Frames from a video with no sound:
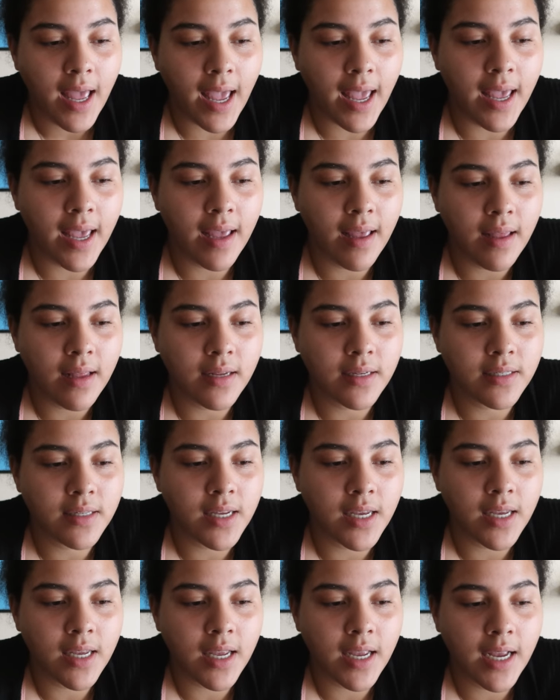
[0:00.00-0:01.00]
and
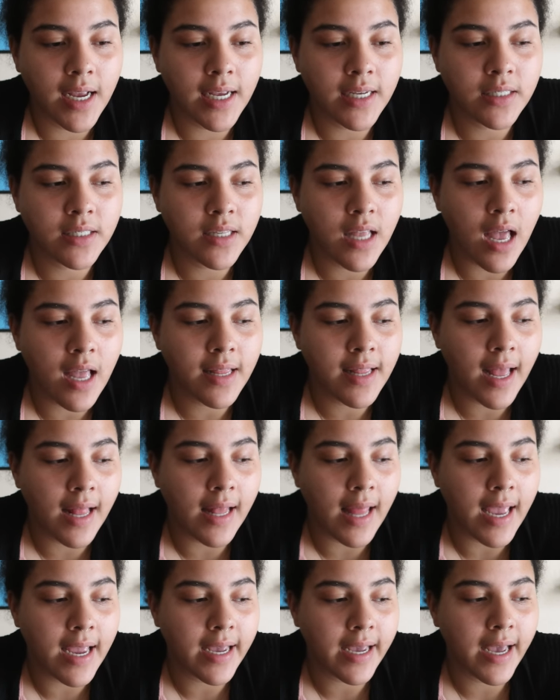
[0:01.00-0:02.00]
it's not that
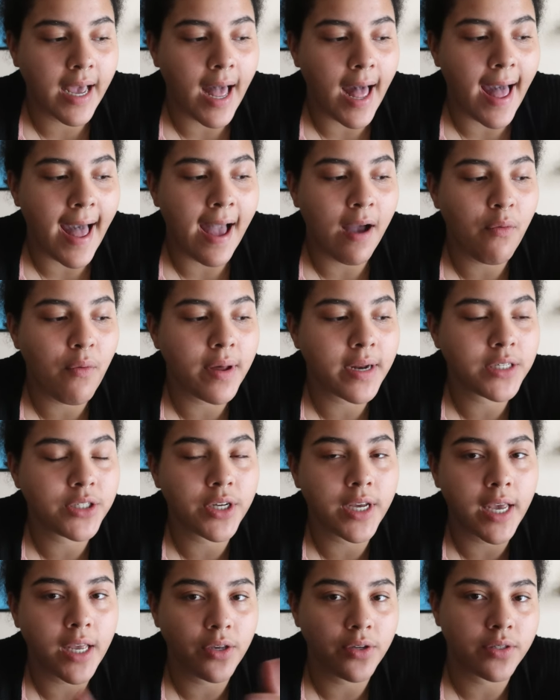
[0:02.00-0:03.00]
like I wanted to
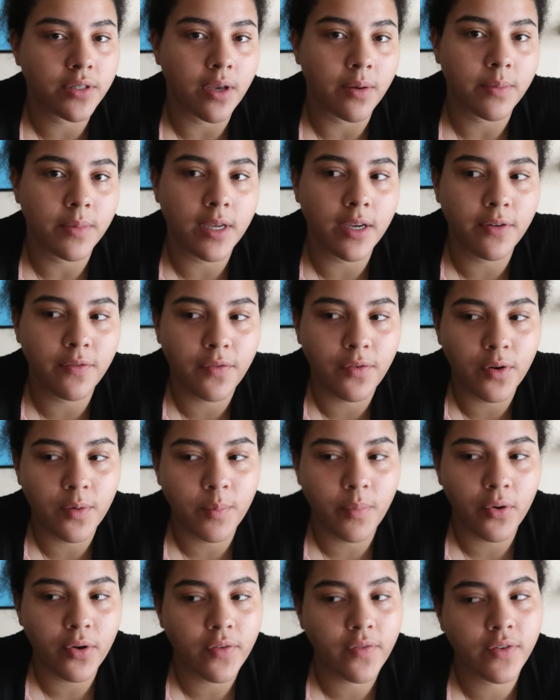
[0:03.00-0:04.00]
get you something for
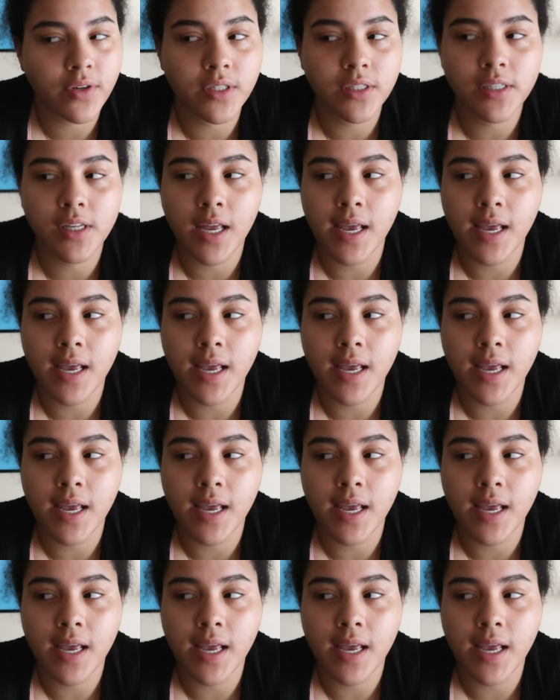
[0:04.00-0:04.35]
Boyfriend's